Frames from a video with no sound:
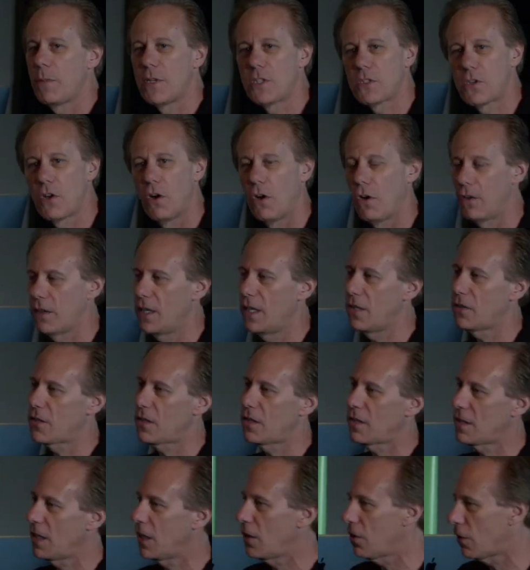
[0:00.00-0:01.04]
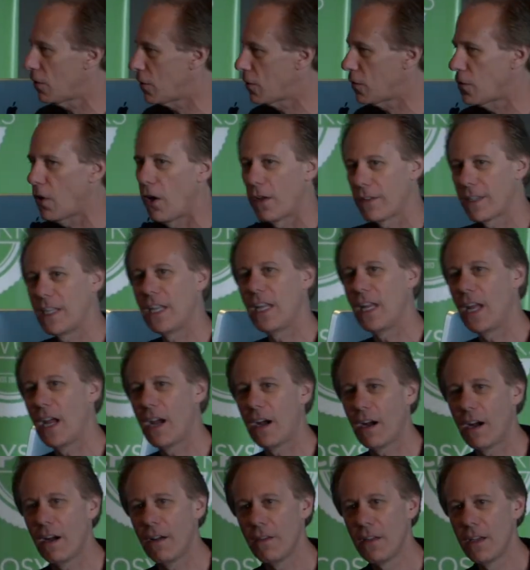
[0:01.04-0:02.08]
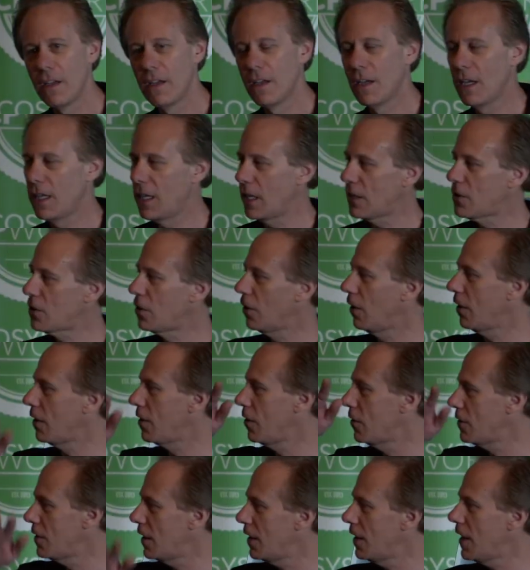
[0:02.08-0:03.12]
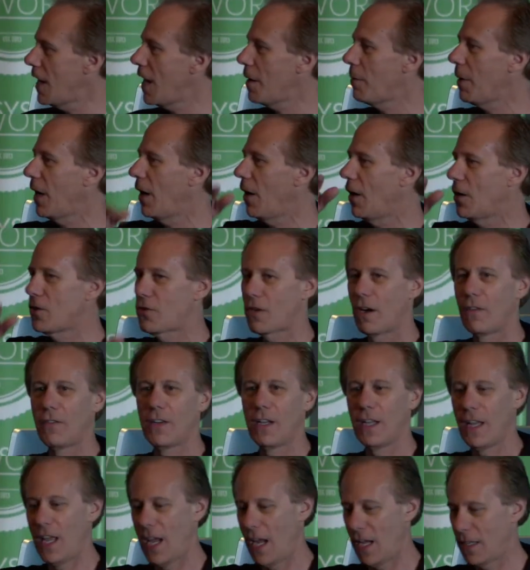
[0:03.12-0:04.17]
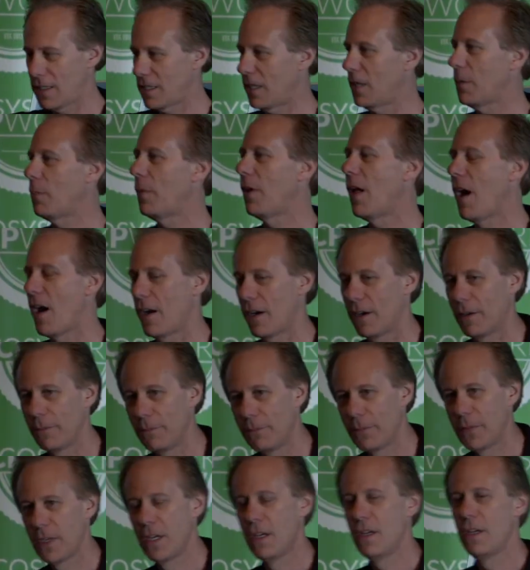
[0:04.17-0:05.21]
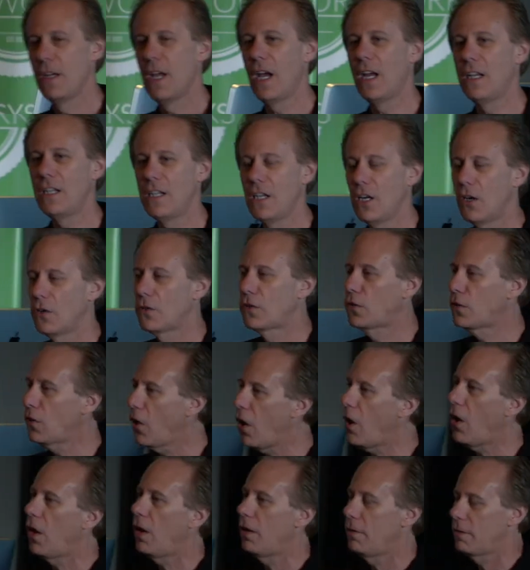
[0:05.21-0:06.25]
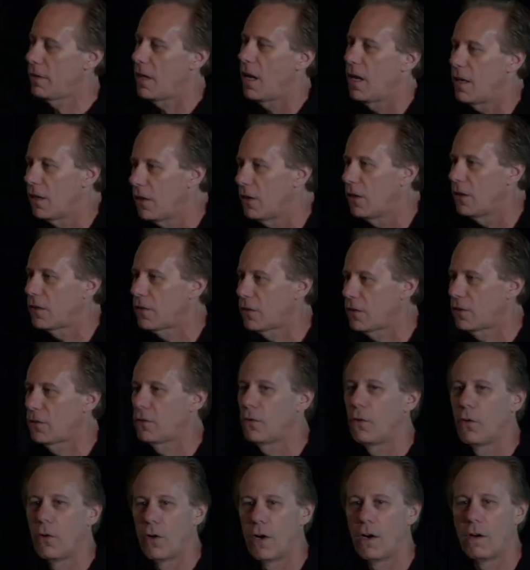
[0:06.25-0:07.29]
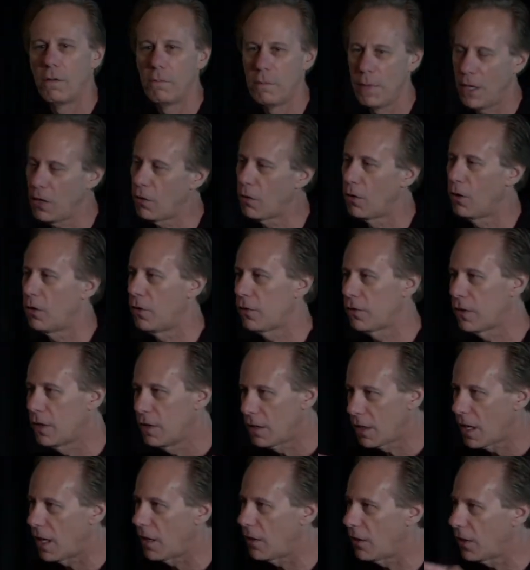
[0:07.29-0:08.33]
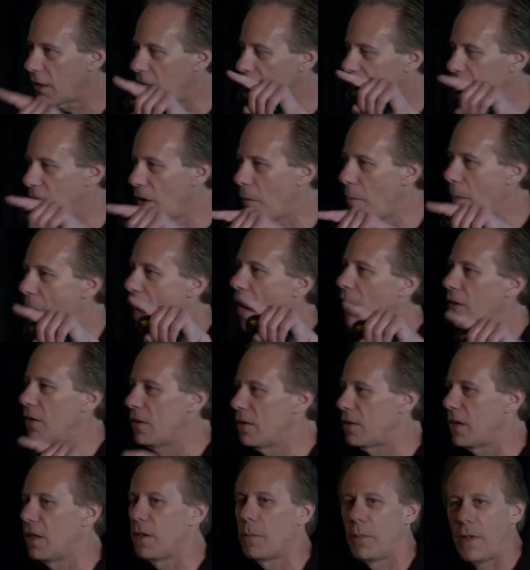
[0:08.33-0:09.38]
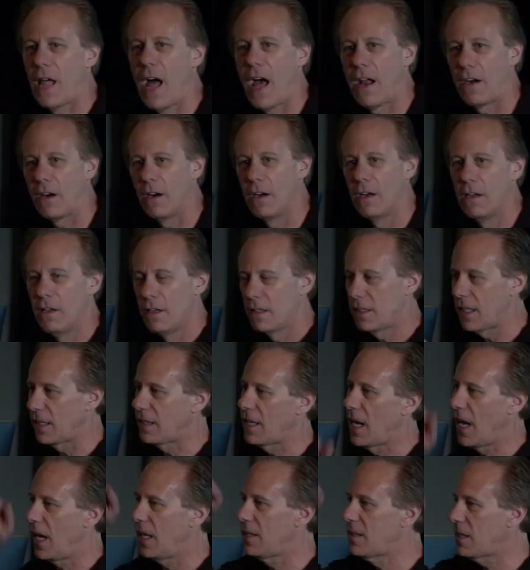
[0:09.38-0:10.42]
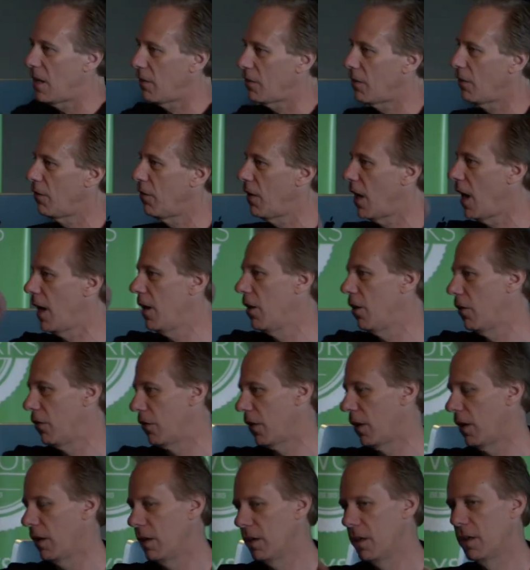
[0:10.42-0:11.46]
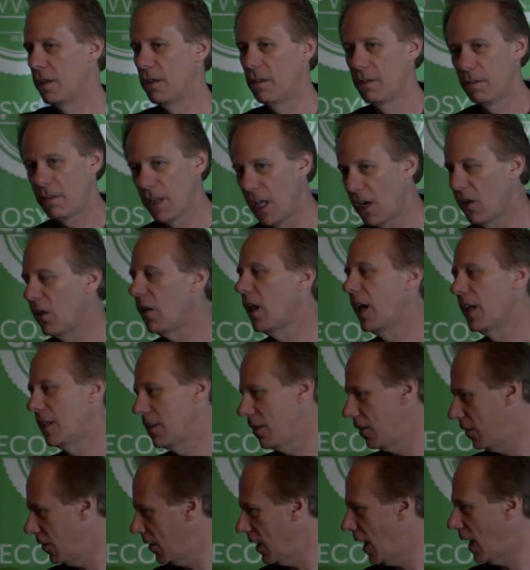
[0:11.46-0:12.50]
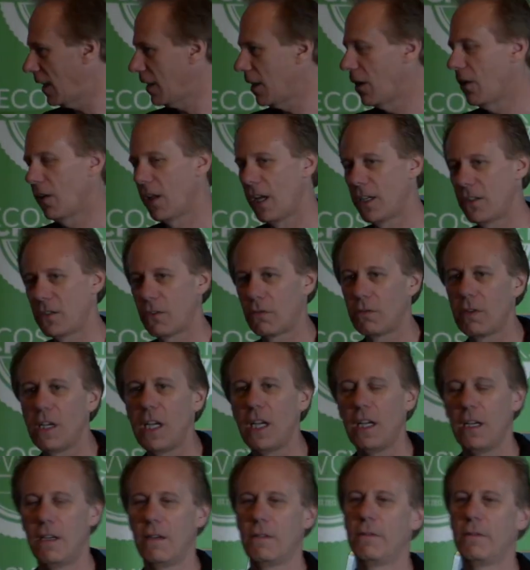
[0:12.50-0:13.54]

it's cold, and there's this thing called salt in the air. and that salt goes in and out of my hard drive and lands on the platter. And you know, salt kind of looks, or minerals, kind of look like little mountains on the platter that the heads have to fly over. They don't like to do that. They don't like to read.